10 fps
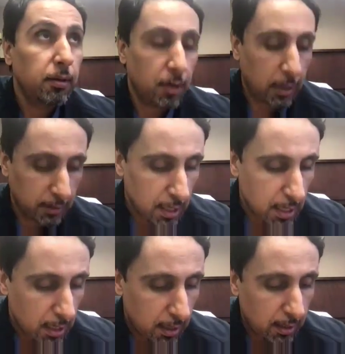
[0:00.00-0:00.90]
All right.
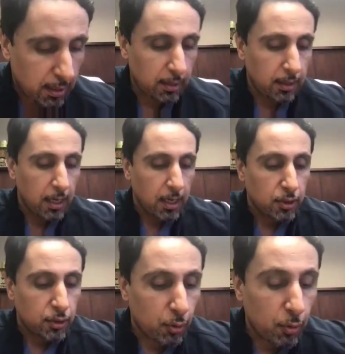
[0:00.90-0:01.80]

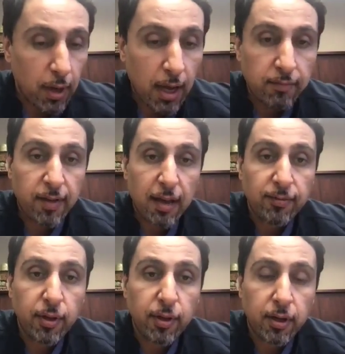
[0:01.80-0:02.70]
So
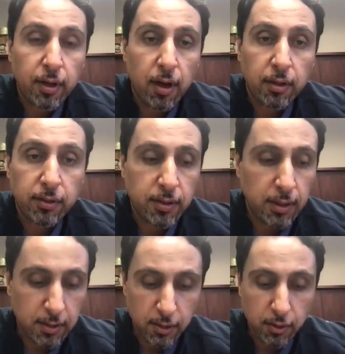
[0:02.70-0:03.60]
valvular heart diseases.